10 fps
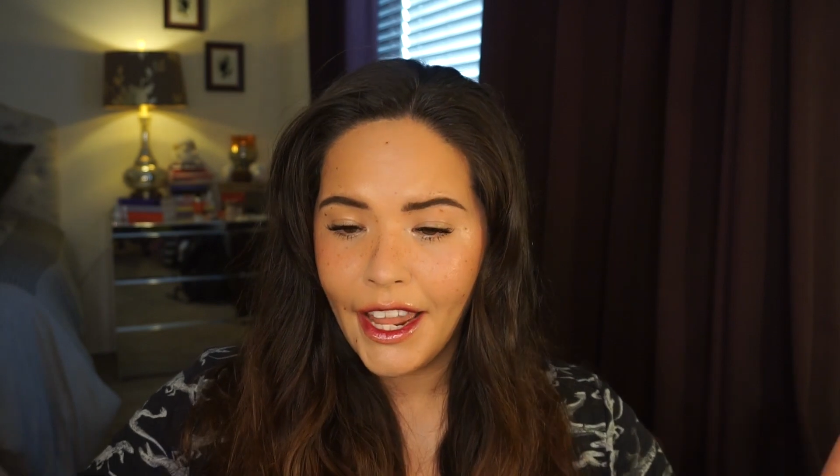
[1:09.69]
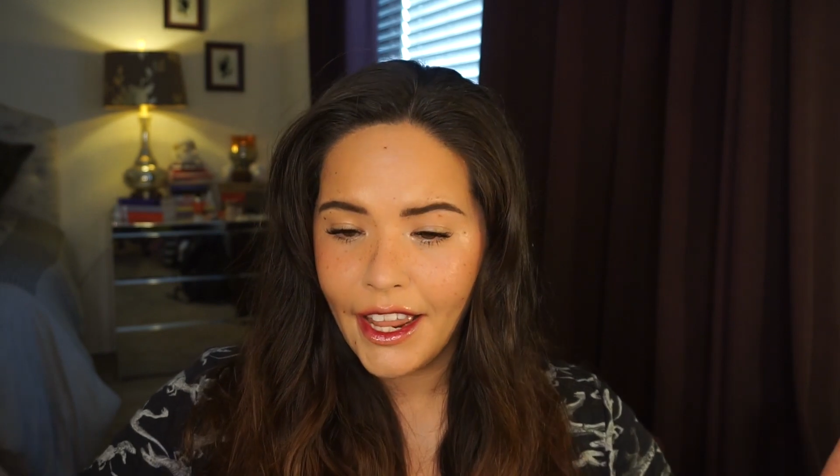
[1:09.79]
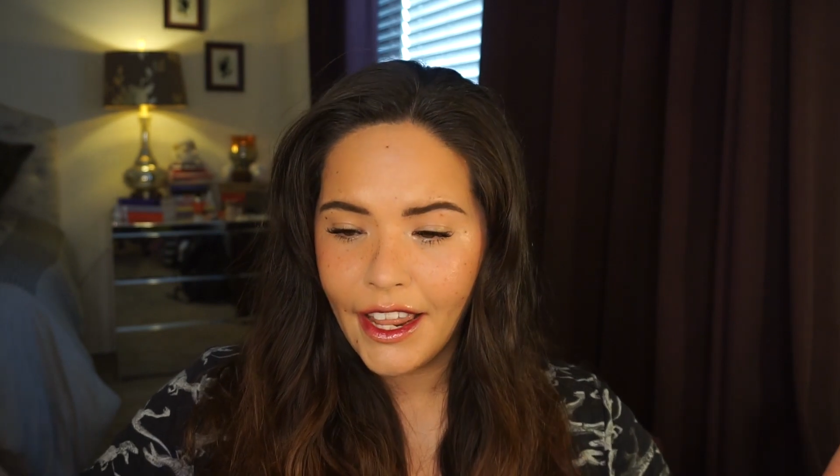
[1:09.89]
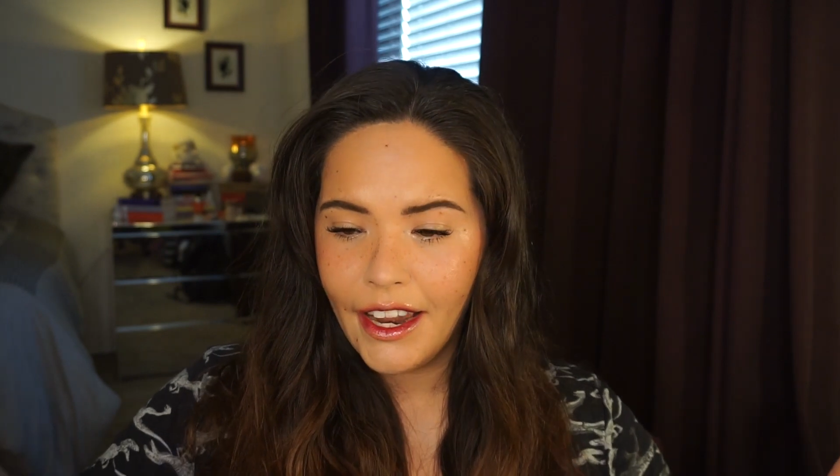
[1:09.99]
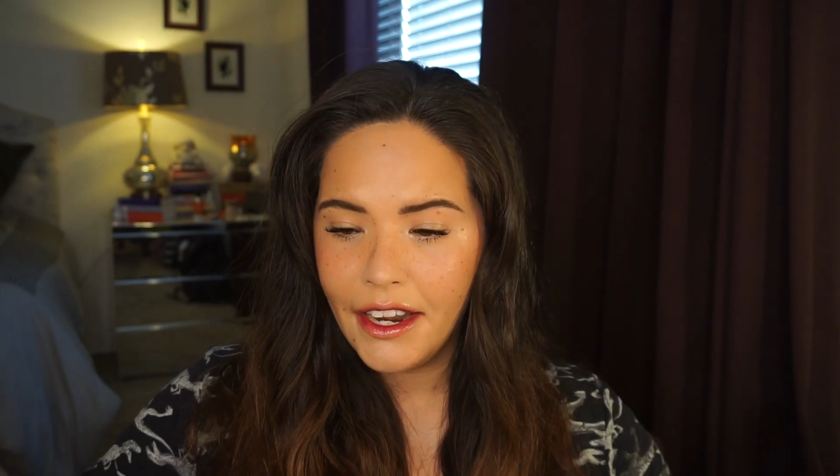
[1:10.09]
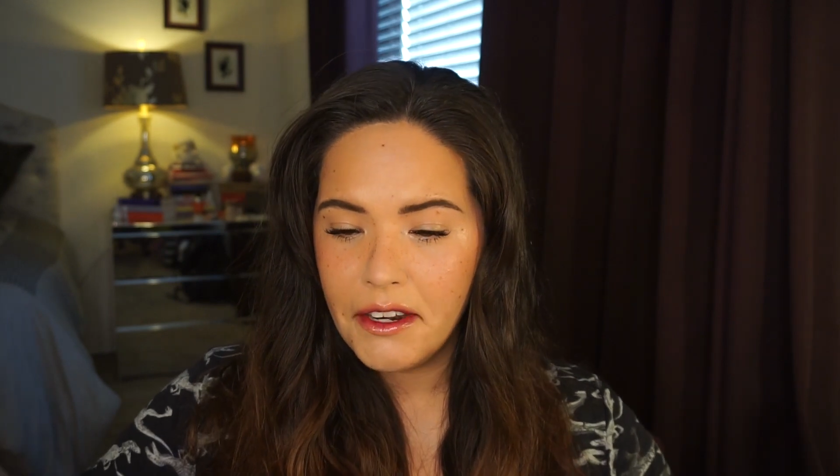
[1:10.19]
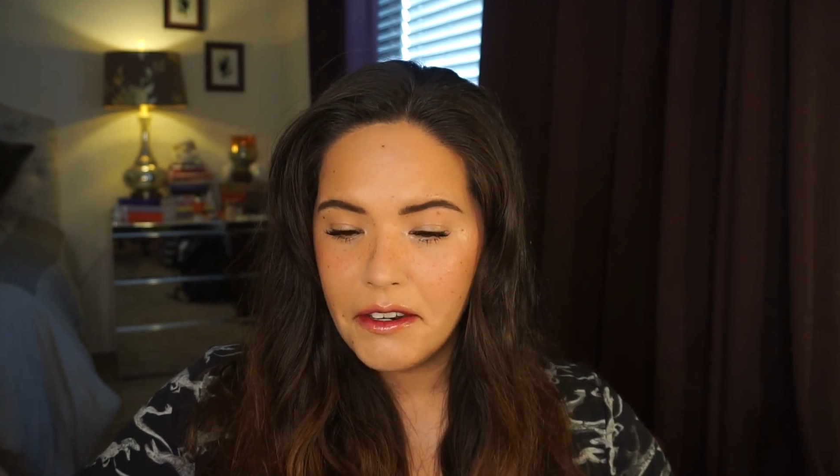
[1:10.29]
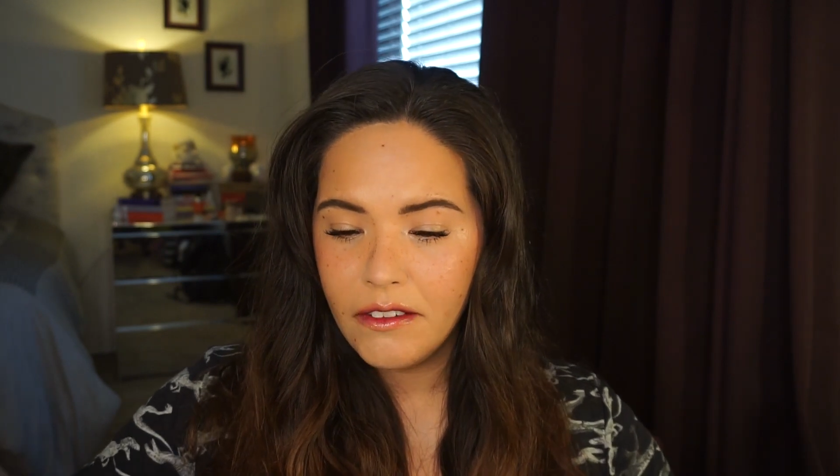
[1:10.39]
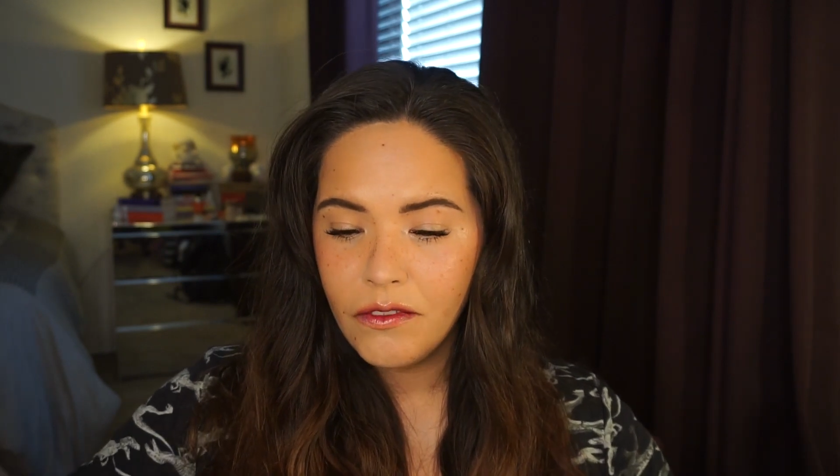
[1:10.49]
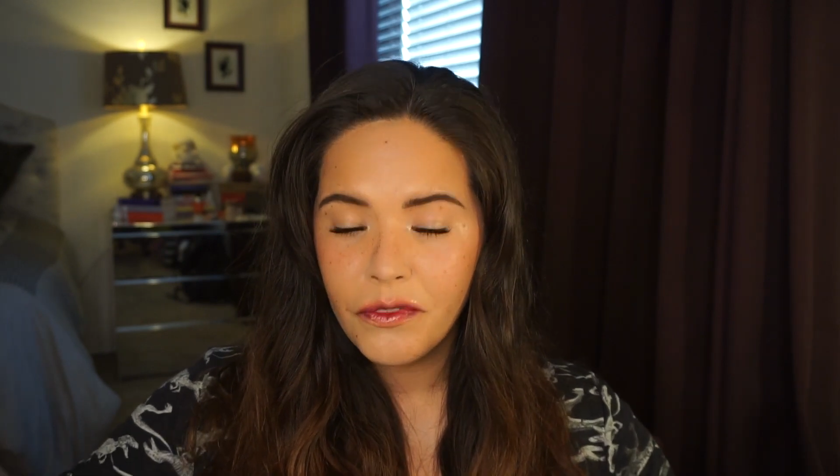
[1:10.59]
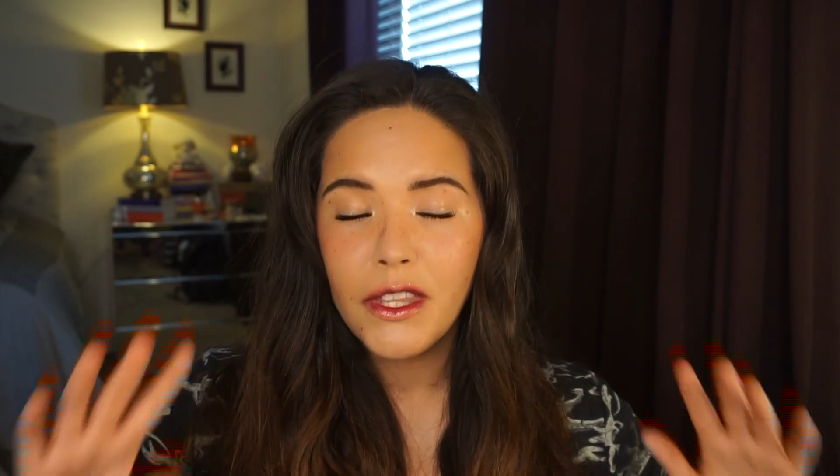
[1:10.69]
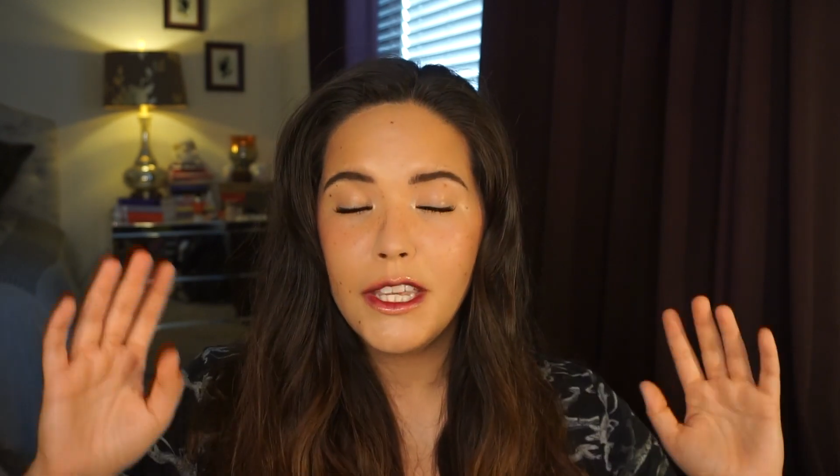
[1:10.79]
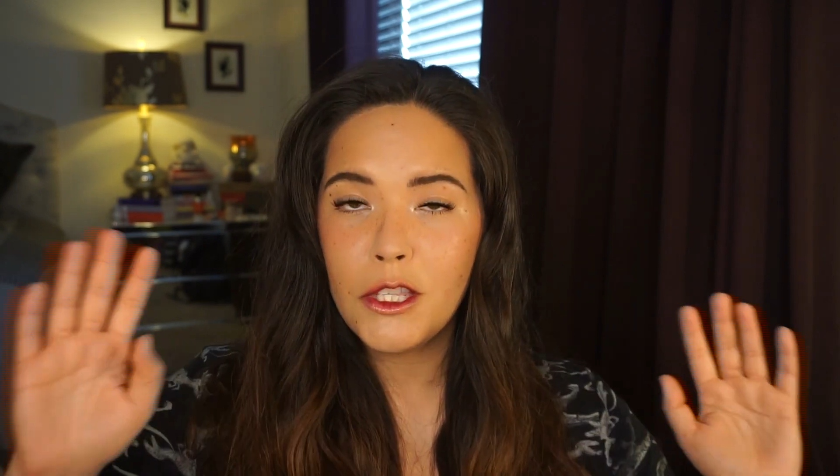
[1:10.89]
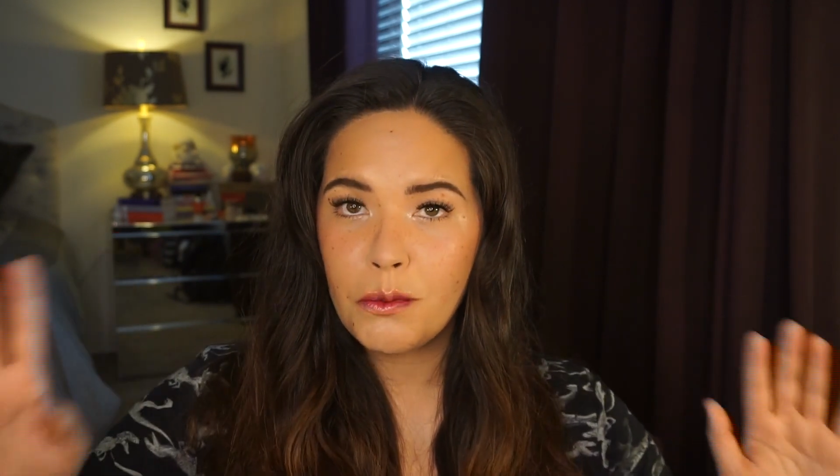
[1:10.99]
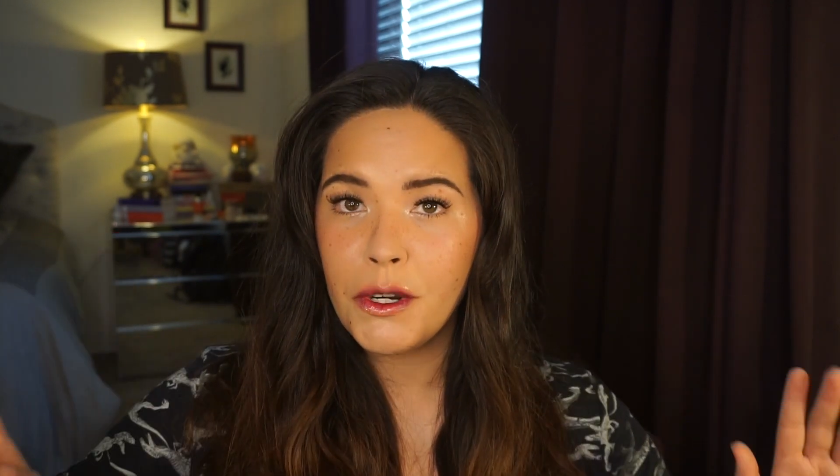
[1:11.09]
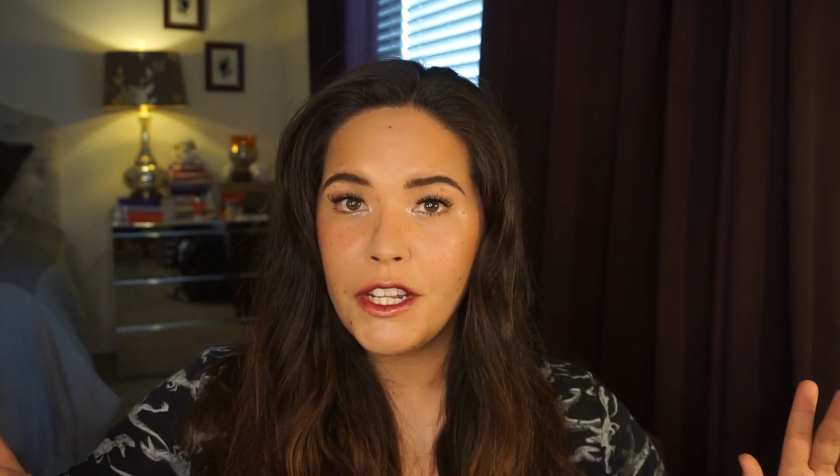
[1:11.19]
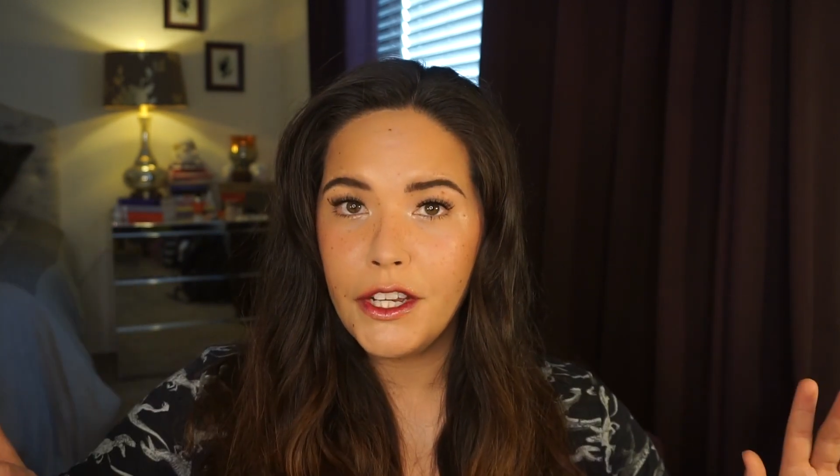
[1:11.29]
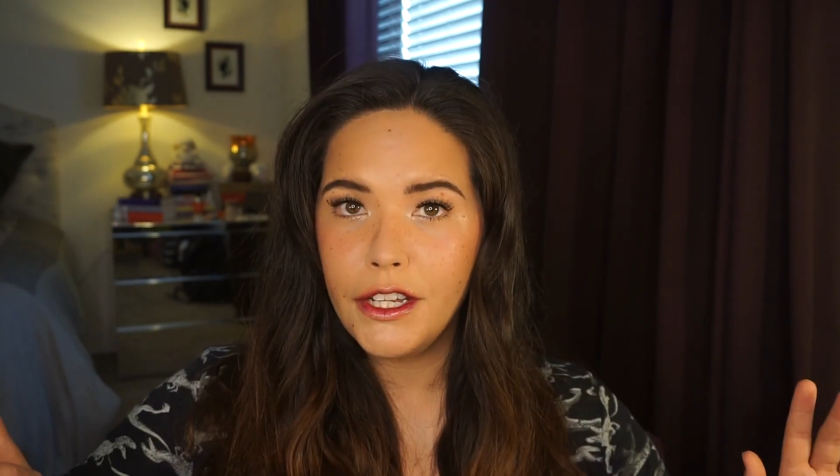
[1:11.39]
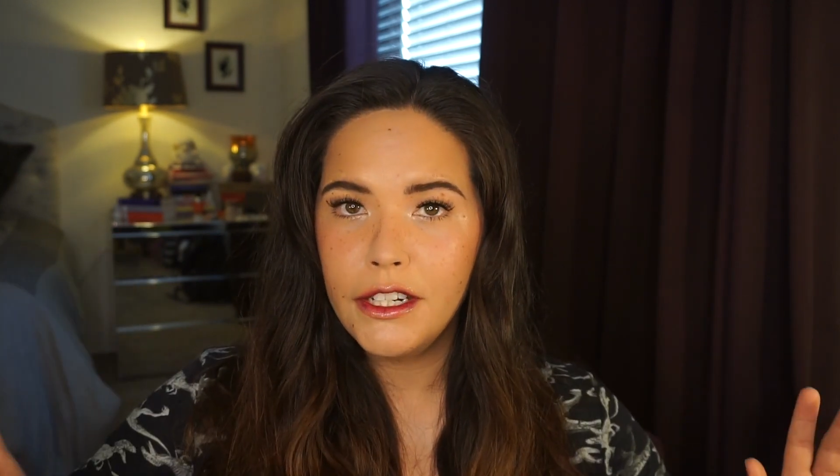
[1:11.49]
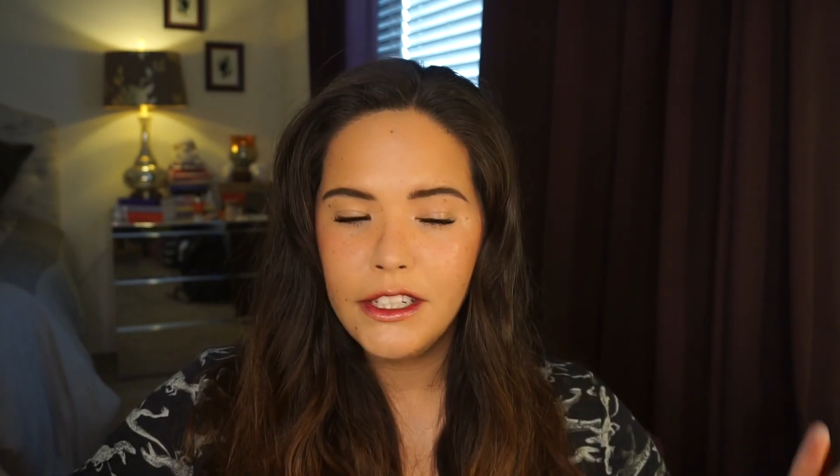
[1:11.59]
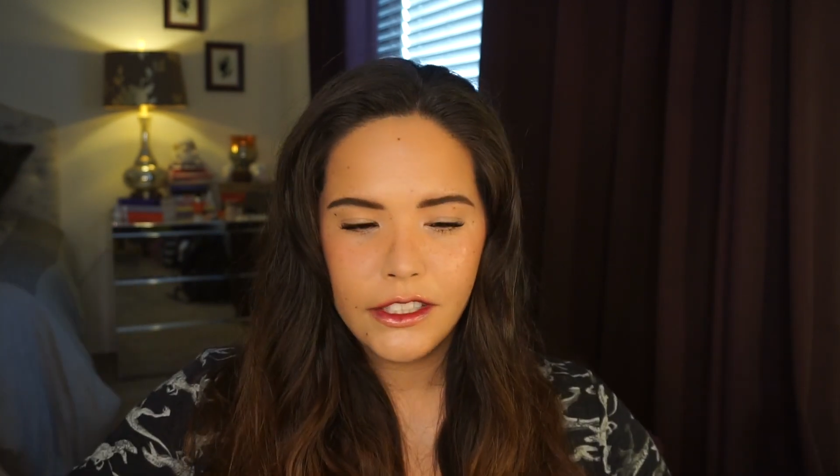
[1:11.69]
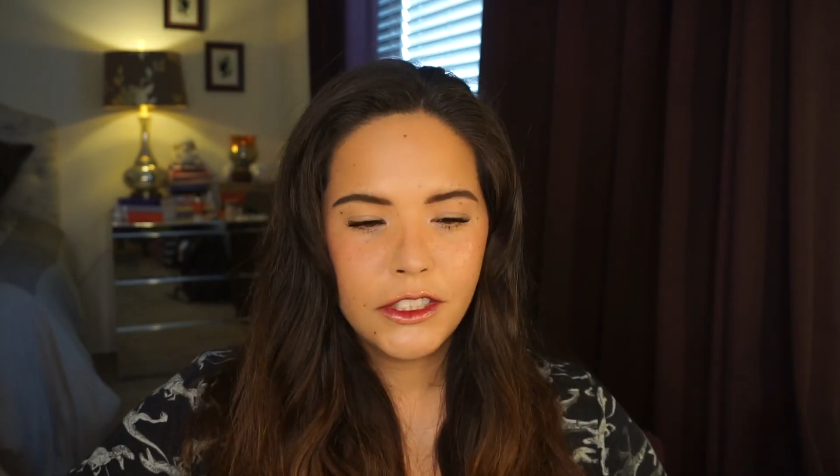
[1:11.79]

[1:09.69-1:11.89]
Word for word: and it's pretty good.